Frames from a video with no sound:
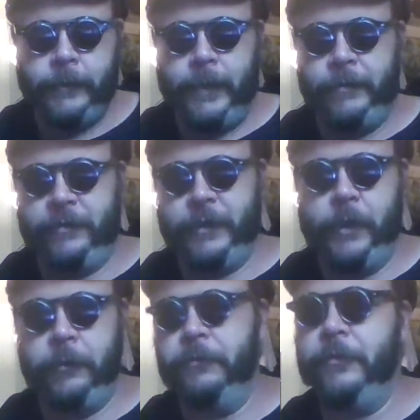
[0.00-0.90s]
as a
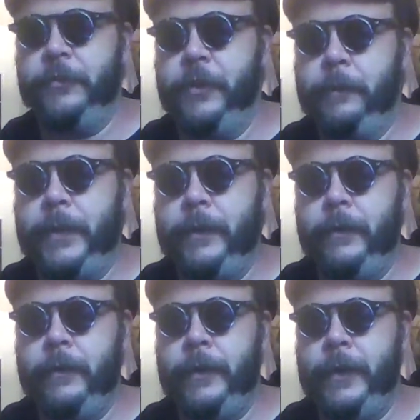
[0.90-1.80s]
ghost, is going to
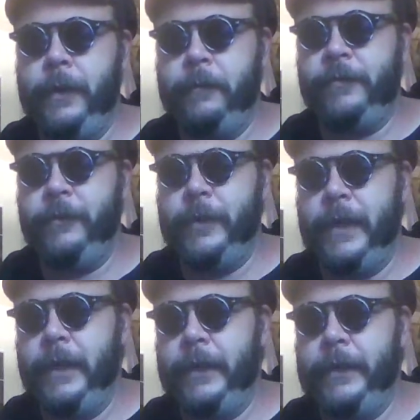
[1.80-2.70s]
appear in Episode
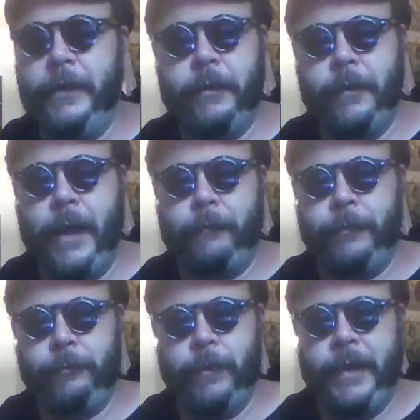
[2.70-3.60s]
9 and interact
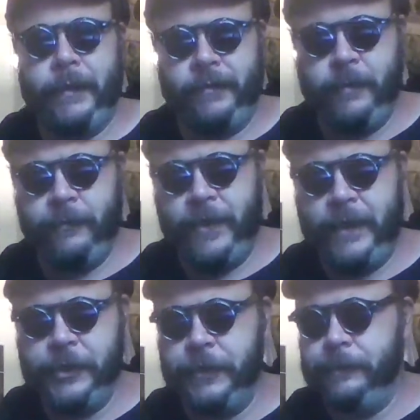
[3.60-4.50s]
with Rey in some
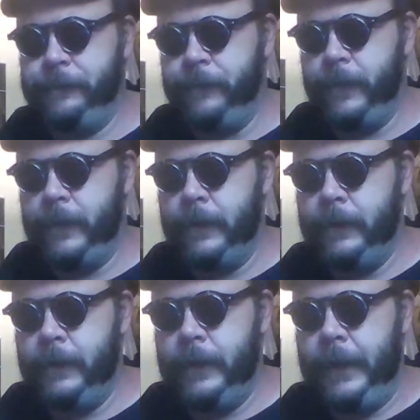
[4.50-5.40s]
fashion.
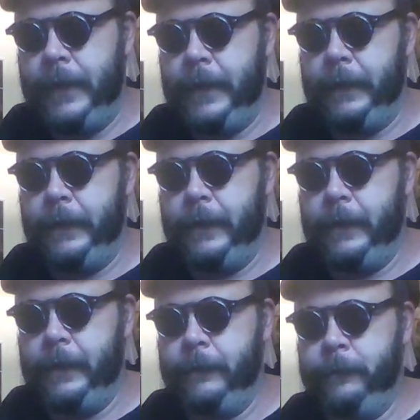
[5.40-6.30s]
And
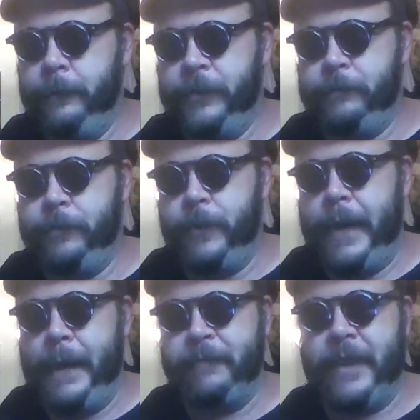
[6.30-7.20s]

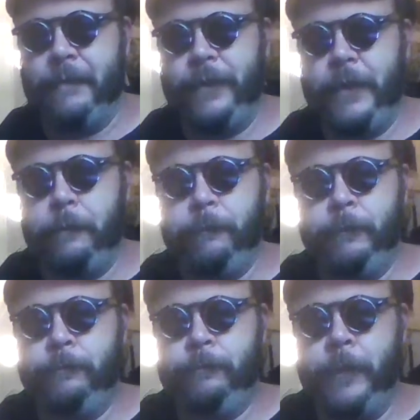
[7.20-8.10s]
perhaps having
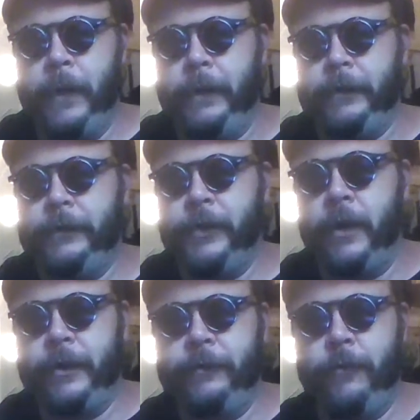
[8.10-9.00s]
a
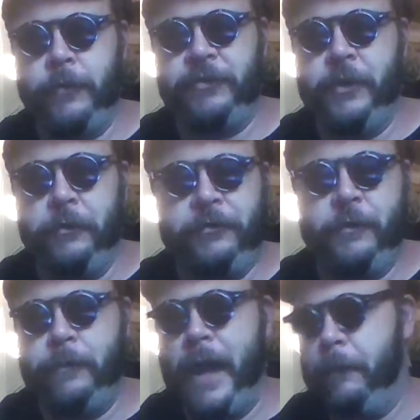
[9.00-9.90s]
dark Force ghost
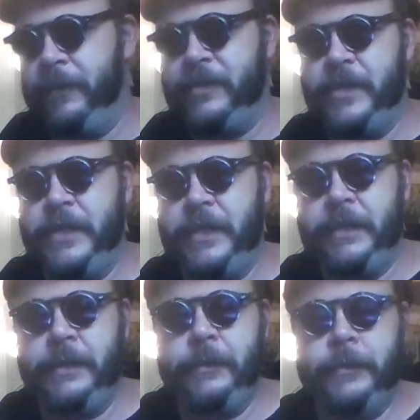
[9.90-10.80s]
of
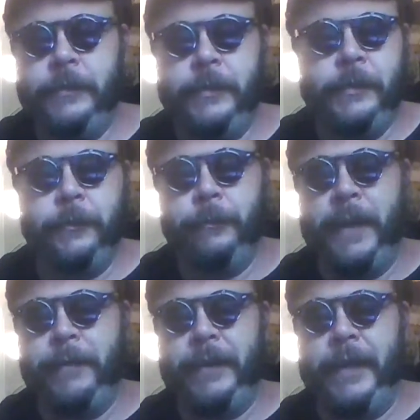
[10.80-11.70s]
Palpatine, or
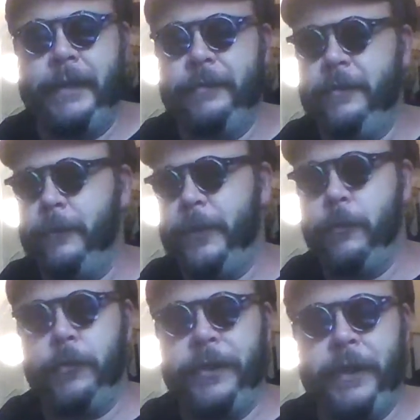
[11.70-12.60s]
maybe like some
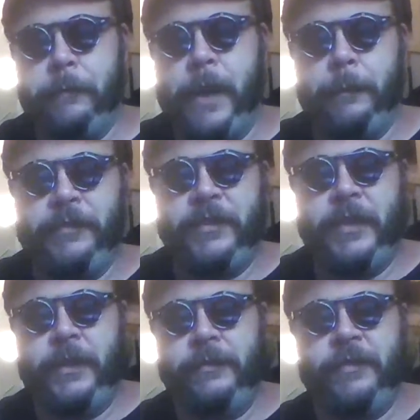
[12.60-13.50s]
recording of
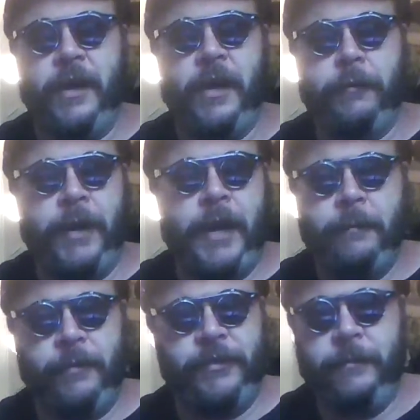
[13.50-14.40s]
Palpatine's
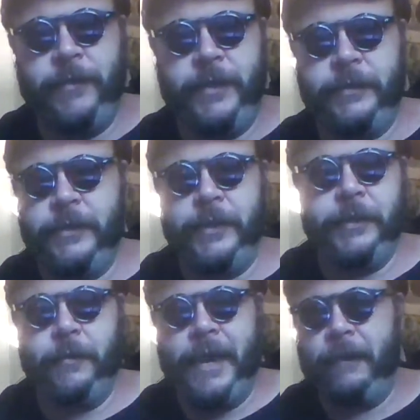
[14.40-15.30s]
hologram or something to
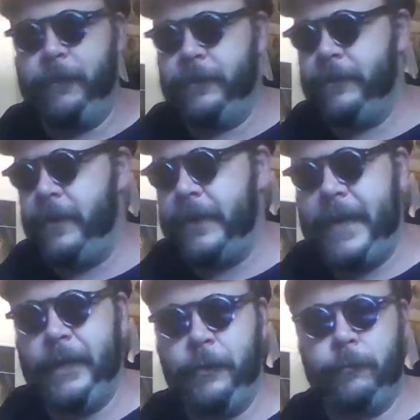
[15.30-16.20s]
interact with
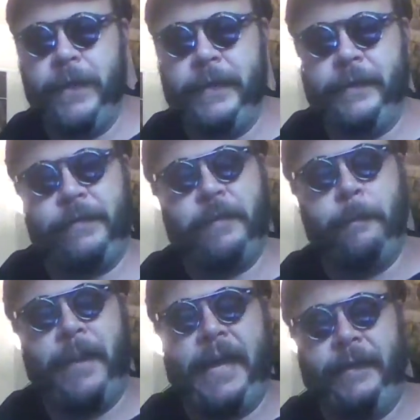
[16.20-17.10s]
Kylo Ren as a
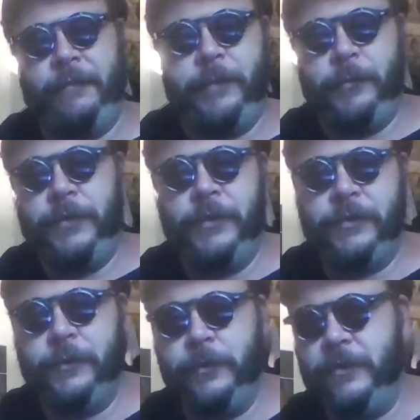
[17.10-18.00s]
balance between the
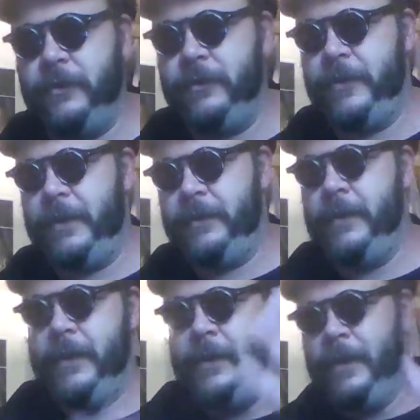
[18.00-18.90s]
two, since they
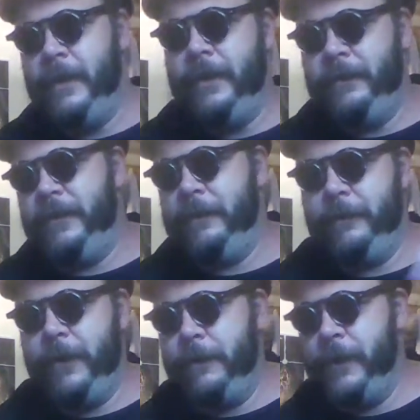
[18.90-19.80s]
seem to
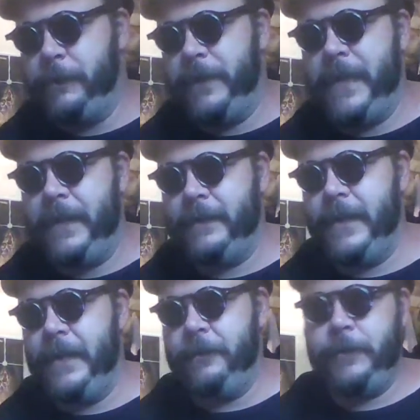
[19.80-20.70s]
very much be kind of
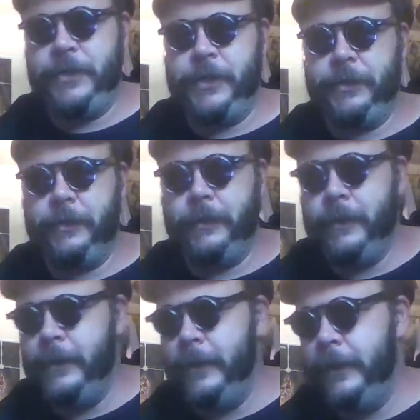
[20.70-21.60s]
tied to each other.
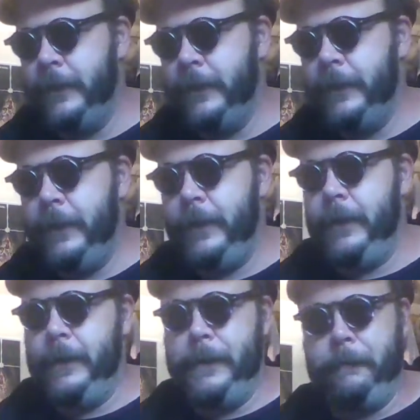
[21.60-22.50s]

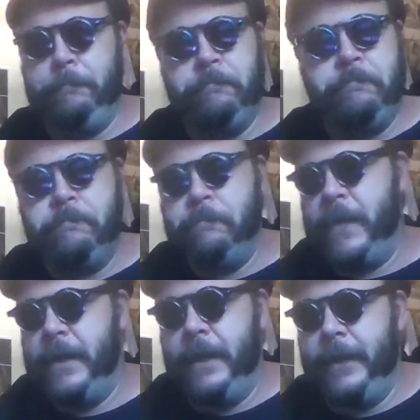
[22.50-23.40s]

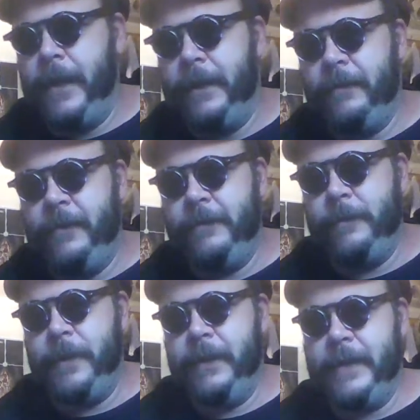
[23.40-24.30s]
I could see
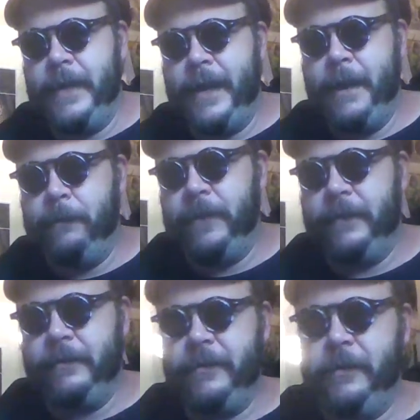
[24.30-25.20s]
something like that
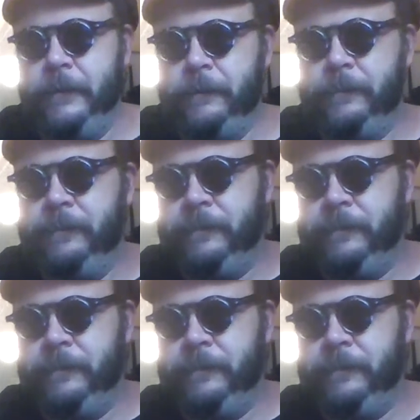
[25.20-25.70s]
happening. So,